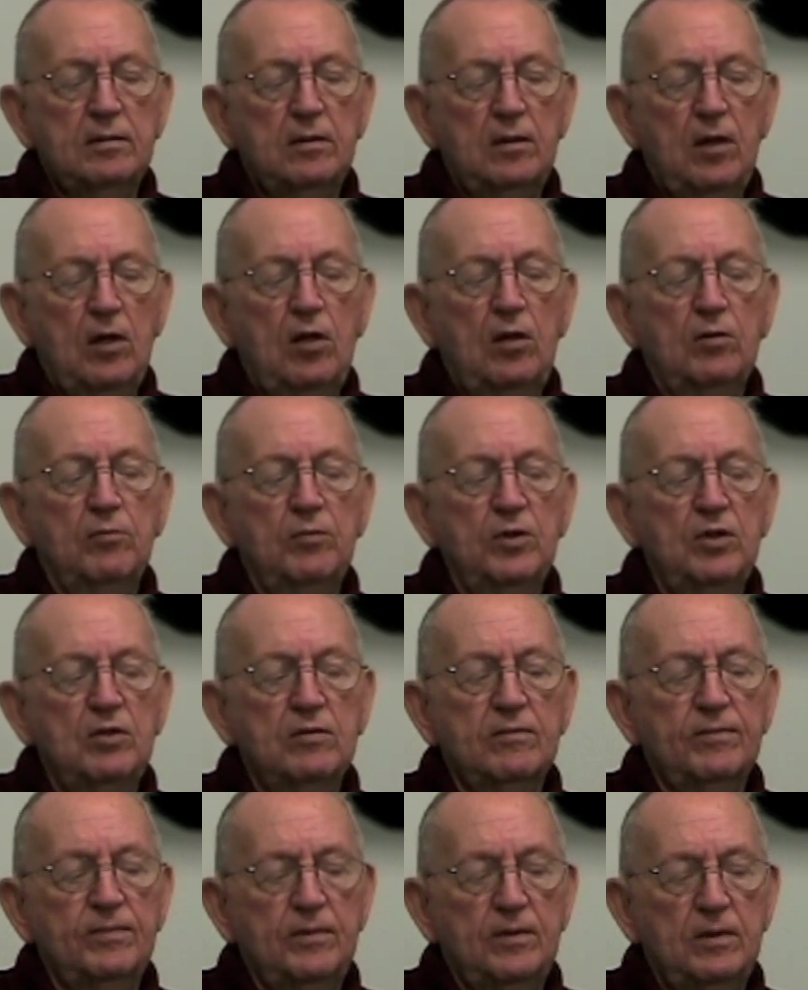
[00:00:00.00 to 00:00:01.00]
hauled
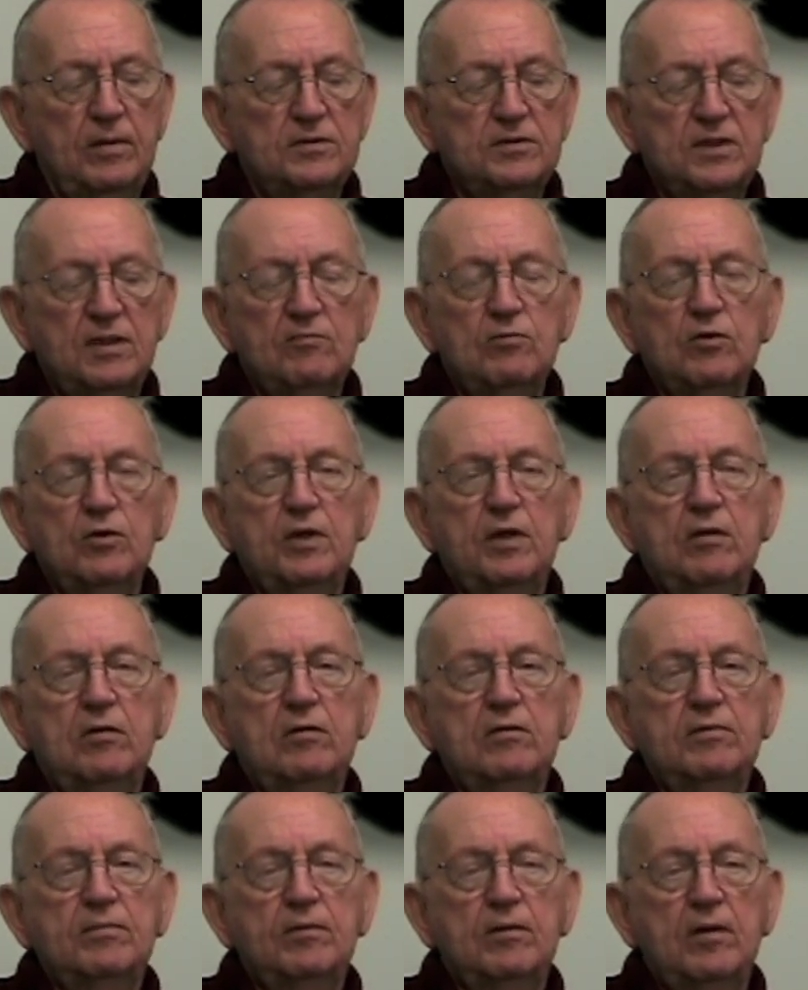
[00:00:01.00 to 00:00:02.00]
milk for several
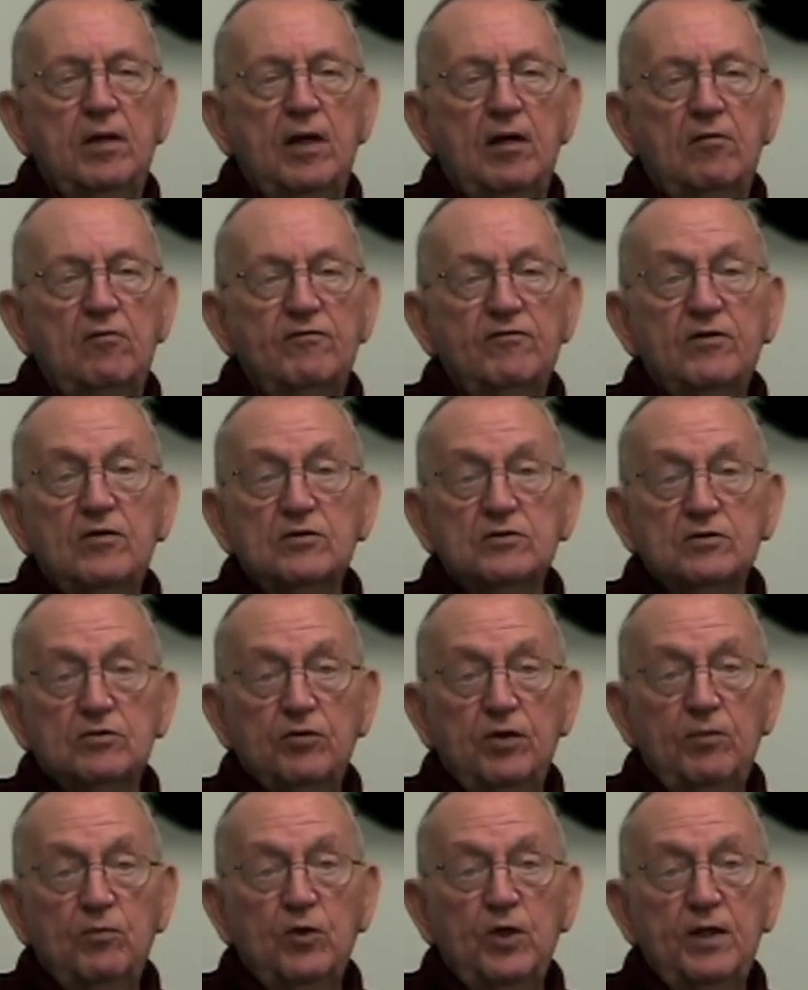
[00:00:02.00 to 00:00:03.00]
years for the Owl Falls
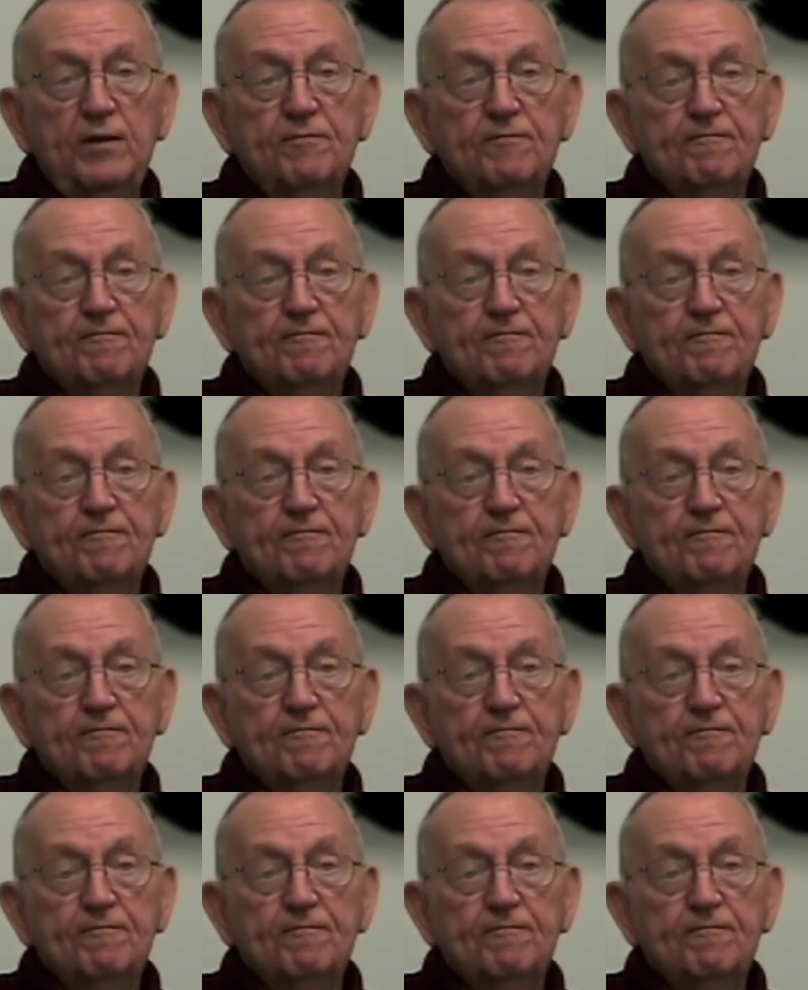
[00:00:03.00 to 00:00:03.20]
Creamery,